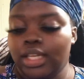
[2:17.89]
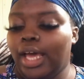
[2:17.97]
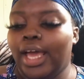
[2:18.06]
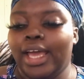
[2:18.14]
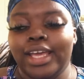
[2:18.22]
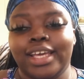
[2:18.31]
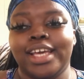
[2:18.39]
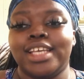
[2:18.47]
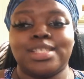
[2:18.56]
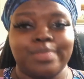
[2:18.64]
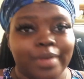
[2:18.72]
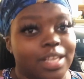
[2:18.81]
Like,
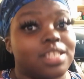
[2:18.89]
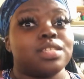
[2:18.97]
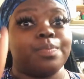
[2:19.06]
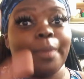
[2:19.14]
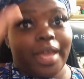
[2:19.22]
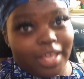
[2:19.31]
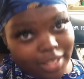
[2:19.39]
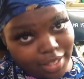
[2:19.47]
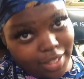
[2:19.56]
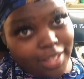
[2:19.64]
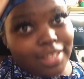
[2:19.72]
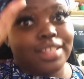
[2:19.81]
it's been a spike
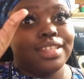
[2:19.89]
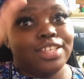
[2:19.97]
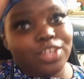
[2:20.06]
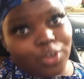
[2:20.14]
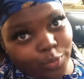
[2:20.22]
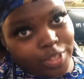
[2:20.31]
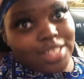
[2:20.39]
in the